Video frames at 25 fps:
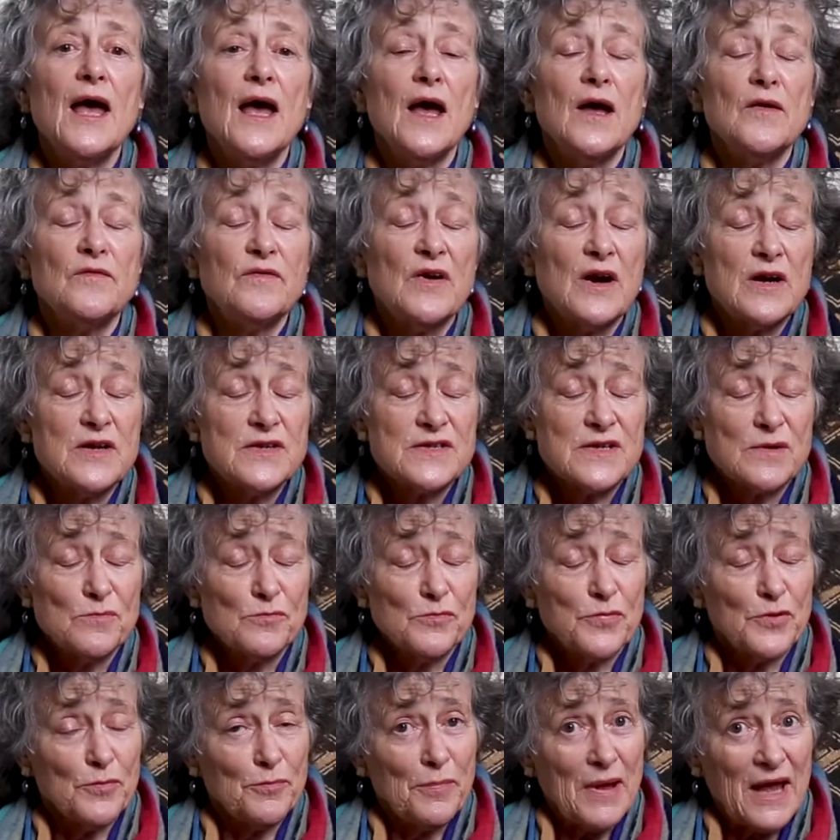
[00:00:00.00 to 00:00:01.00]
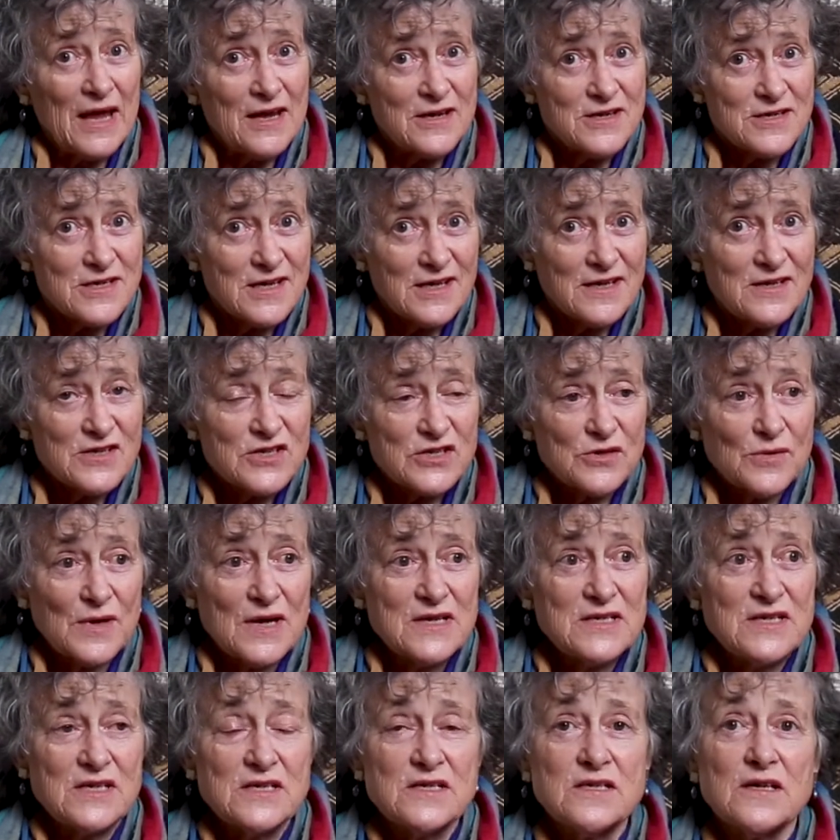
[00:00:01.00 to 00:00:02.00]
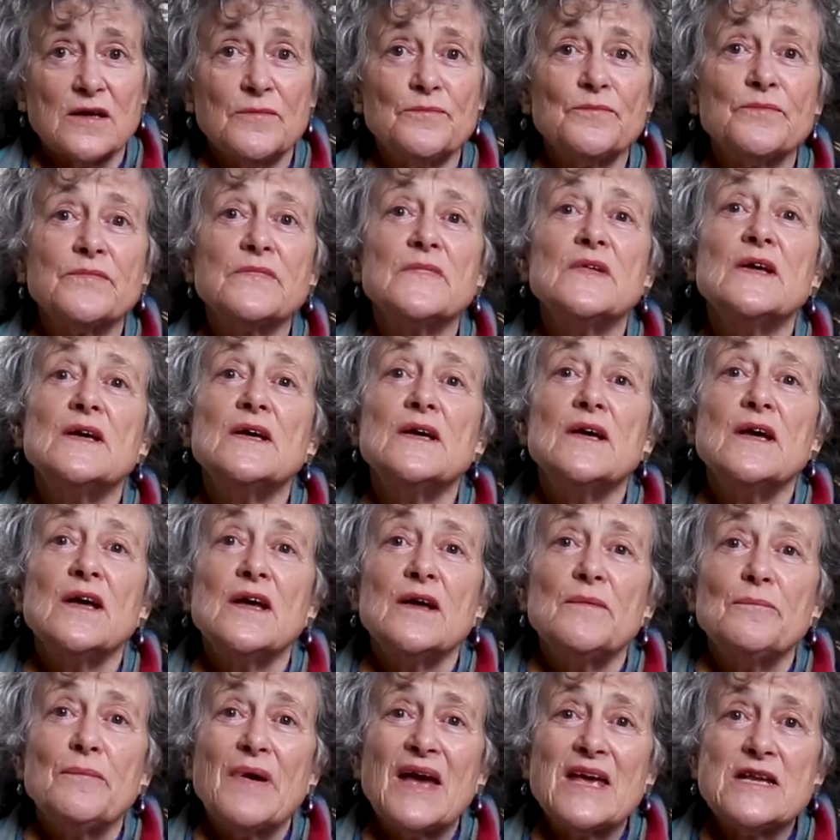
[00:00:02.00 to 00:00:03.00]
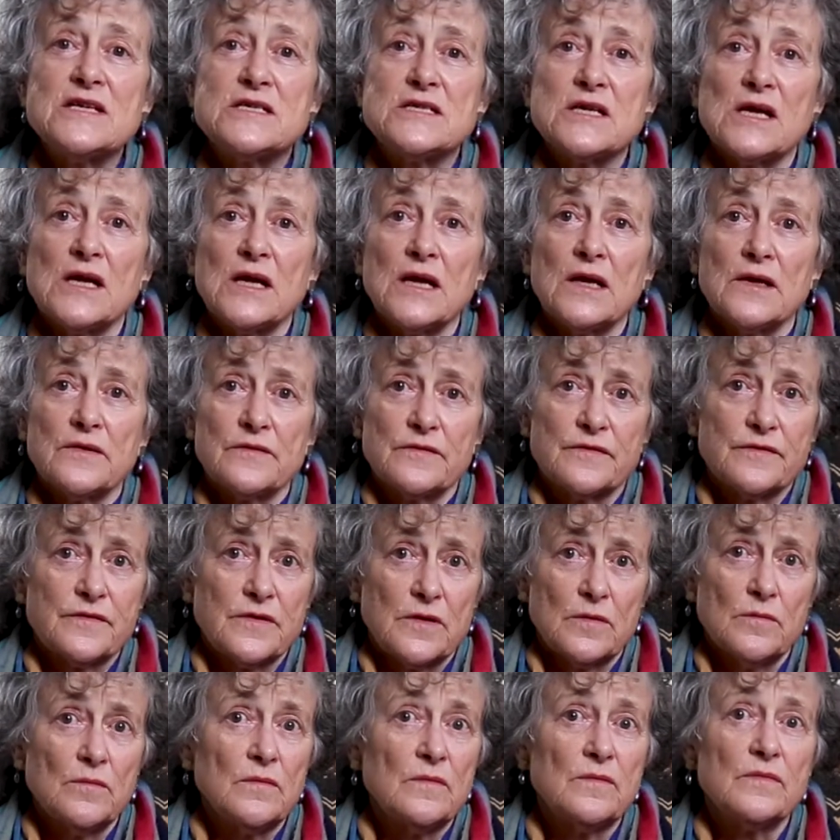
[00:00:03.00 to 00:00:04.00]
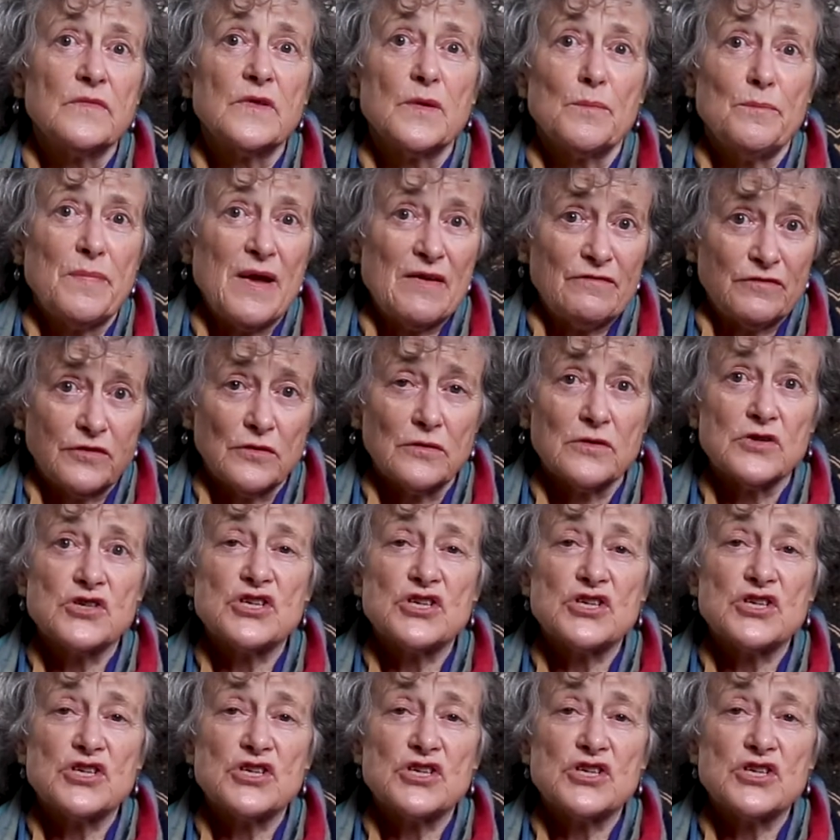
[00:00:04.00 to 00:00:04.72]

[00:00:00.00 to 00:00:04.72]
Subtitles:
a very simple painting. So I did a painting from the beveled